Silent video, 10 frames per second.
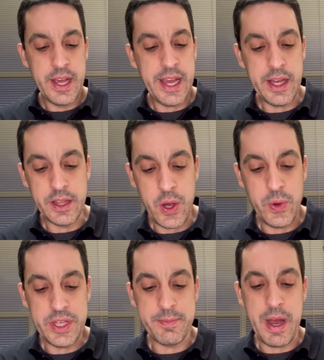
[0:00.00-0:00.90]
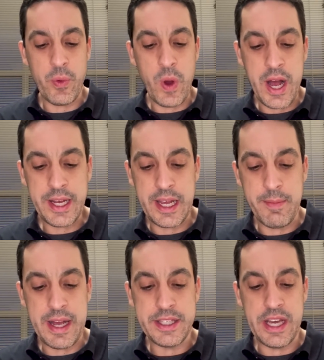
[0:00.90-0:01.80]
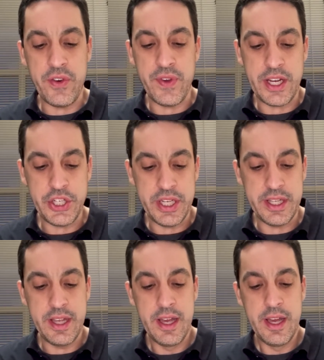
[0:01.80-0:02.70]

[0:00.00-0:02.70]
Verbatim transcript: He alone is my rock and my salvation,